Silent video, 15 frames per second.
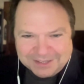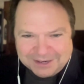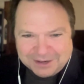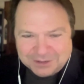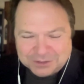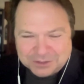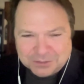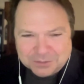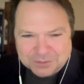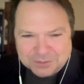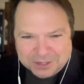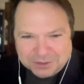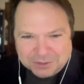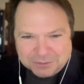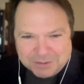it also
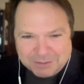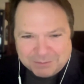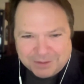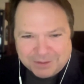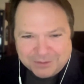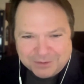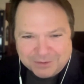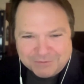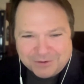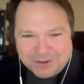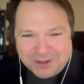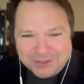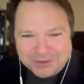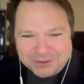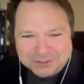killed my mother and
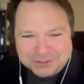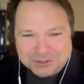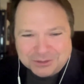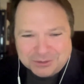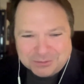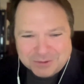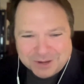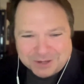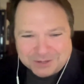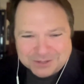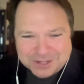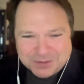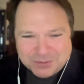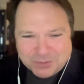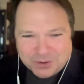father too,
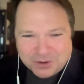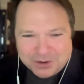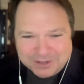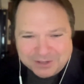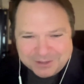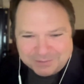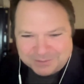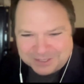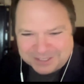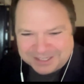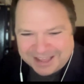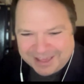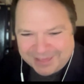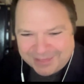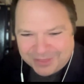because they worried them to
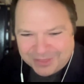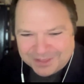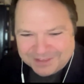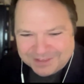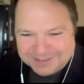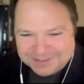death.